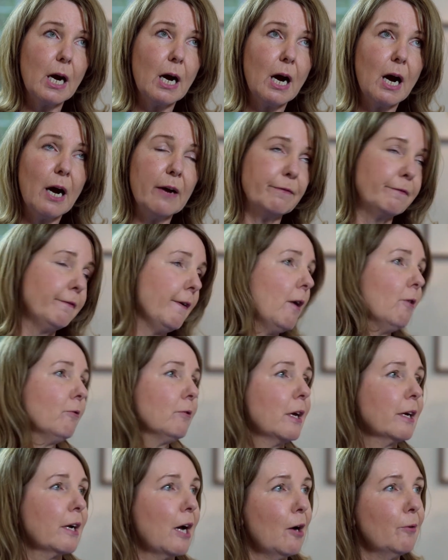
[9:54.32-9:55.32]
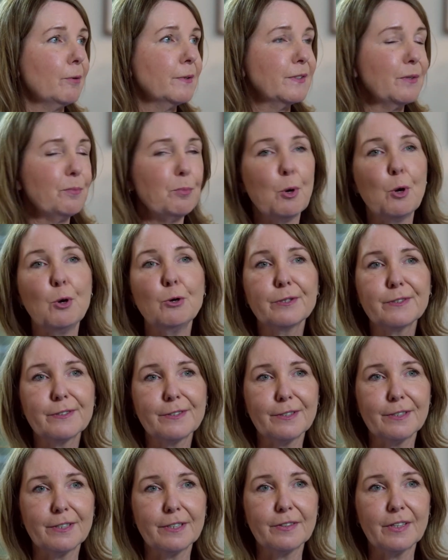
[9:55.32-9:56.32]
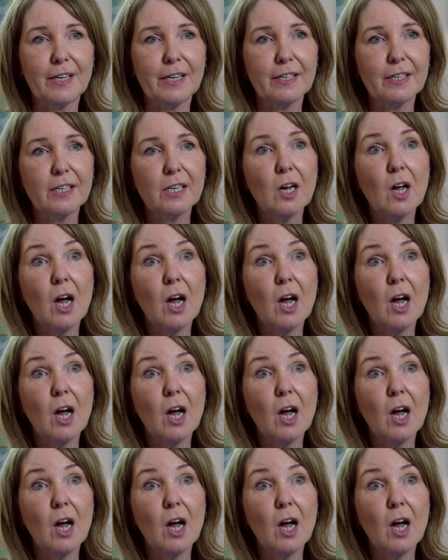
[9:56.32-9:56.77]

I felt like I was a person, and that